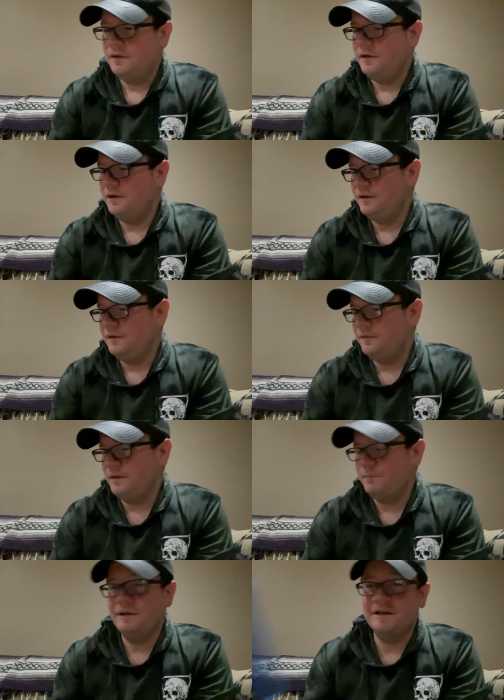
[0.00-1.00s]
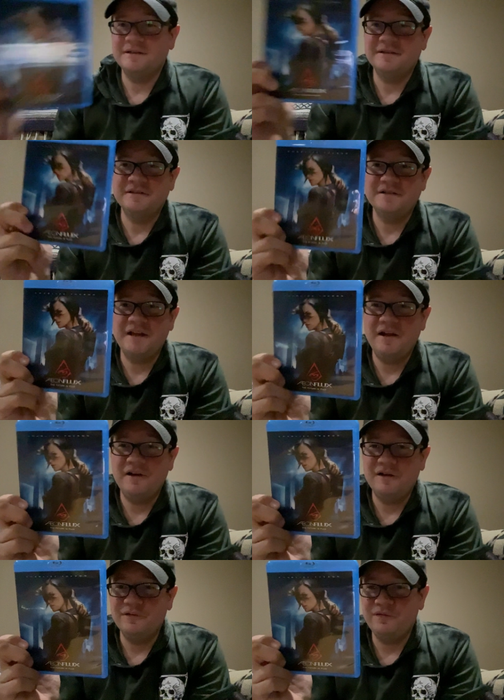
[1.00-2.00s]
Uh, up next is
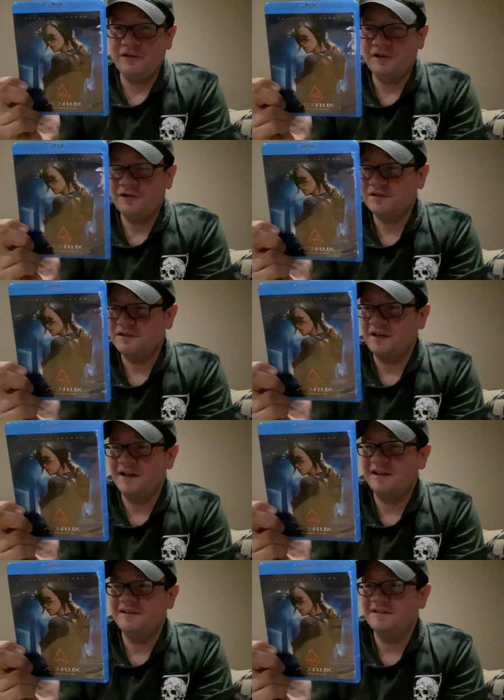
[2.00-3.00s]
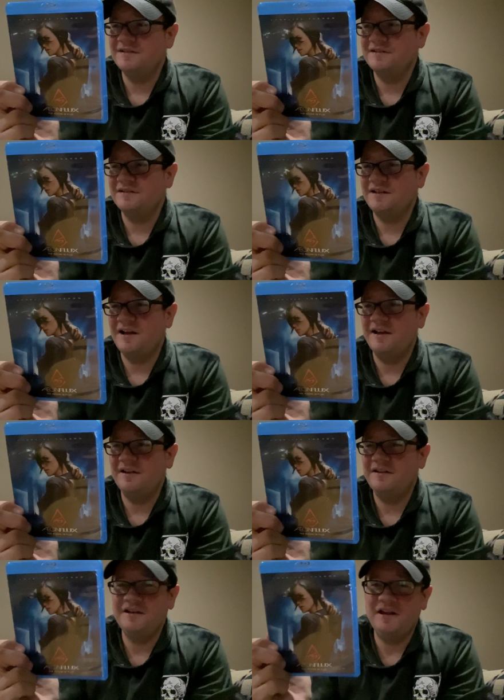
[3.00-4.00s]
Aeon Flux. I got this
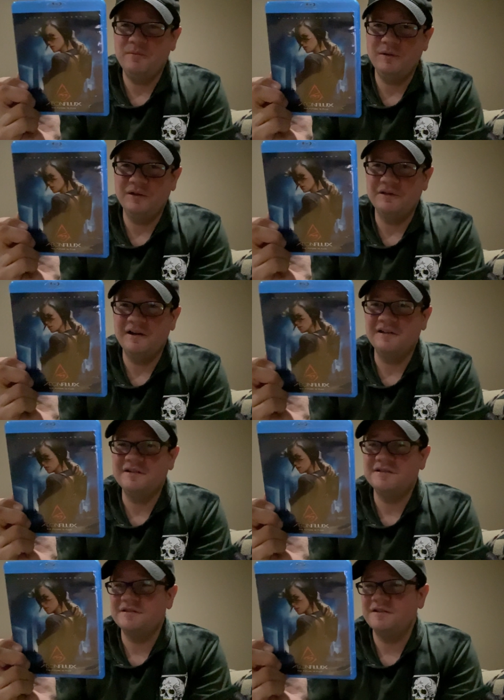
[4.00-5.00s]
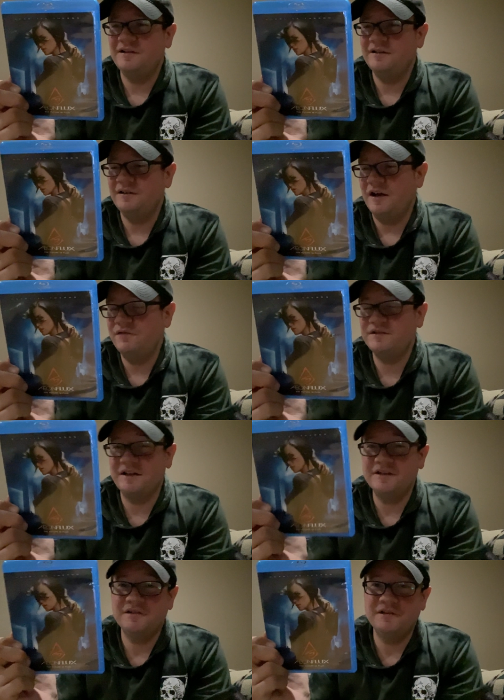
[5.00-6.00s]
at a Big Lots. Uh, I've,
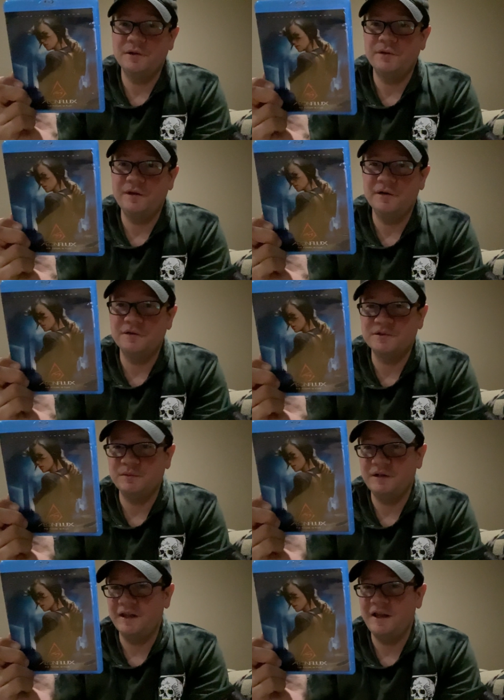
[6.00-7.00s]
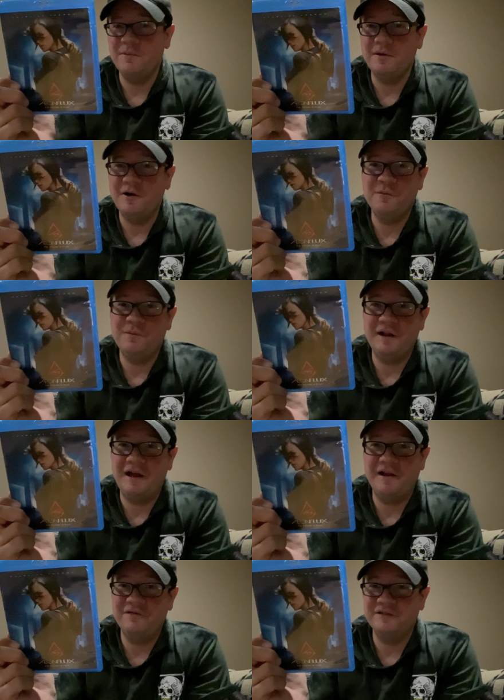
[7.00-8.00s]
I saw it in the theaters when it came out, but
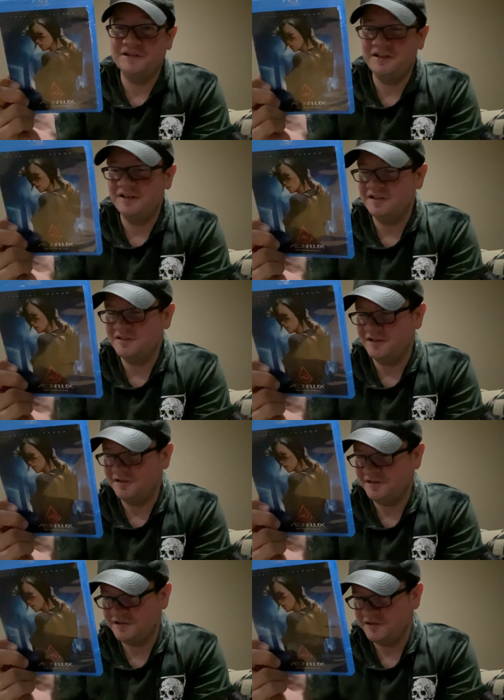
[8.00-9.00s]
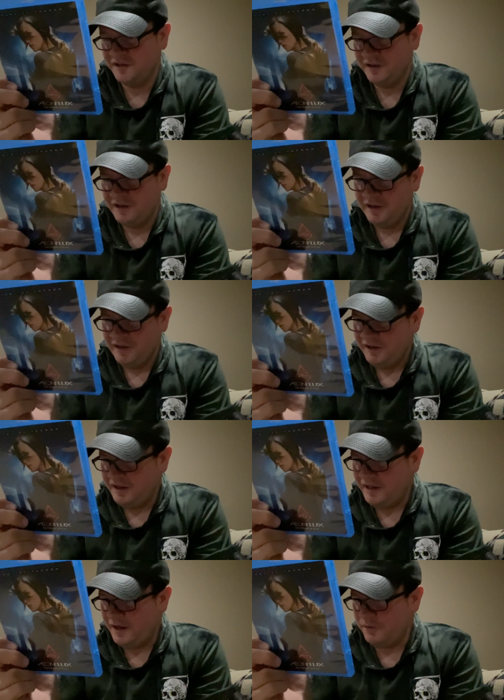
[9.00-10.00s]
I haven't seen it since.
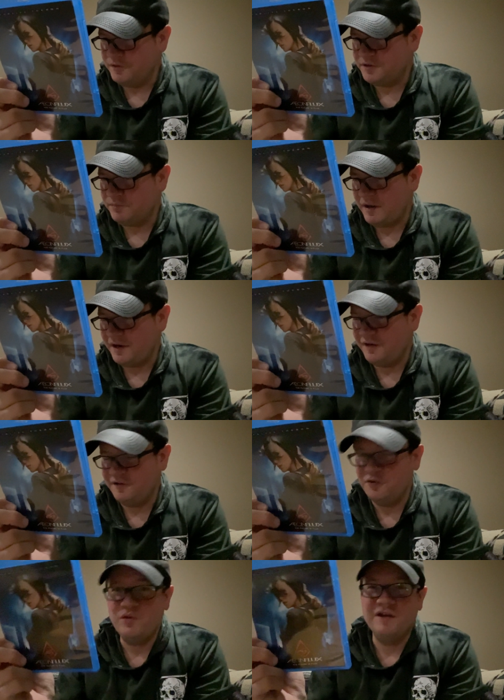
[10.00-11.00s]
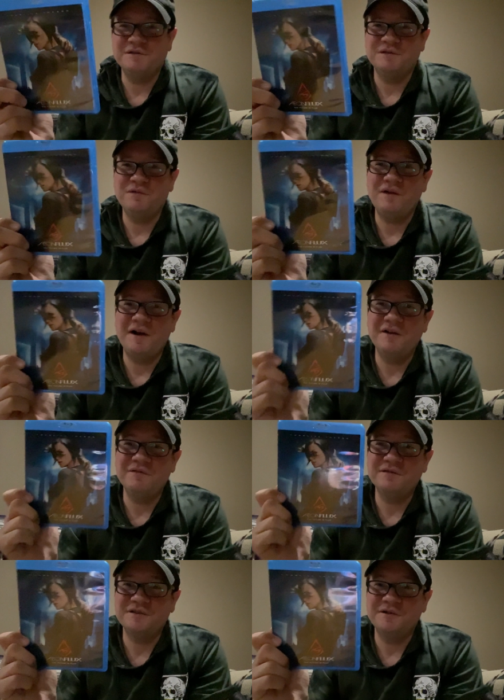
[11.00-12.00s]
And that was back in 2005,
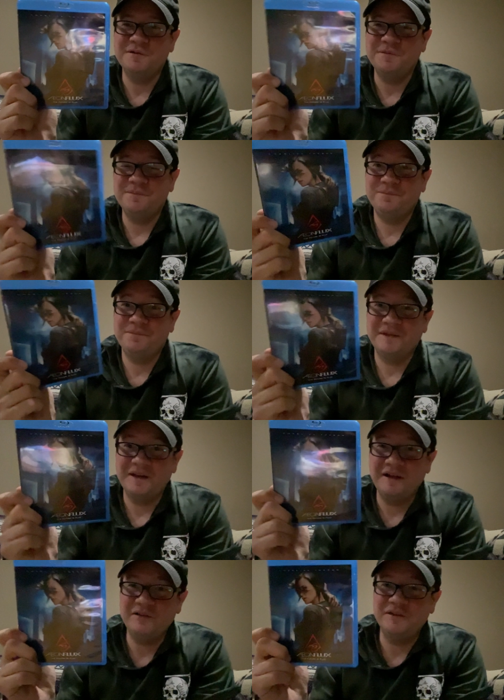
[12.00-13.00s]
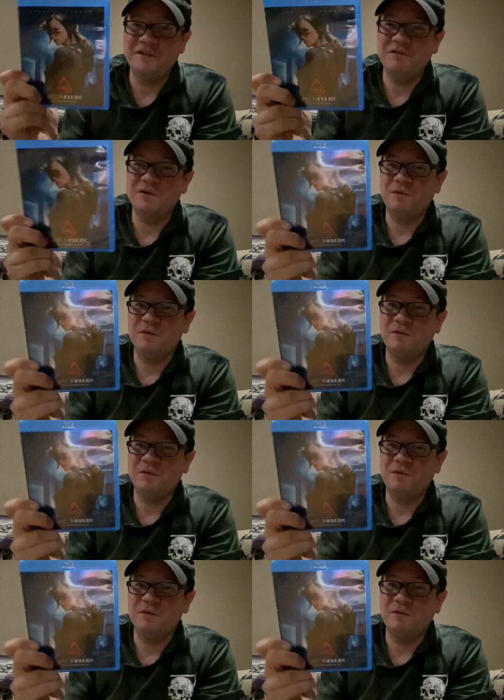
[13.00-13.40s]
so I'll have to give it a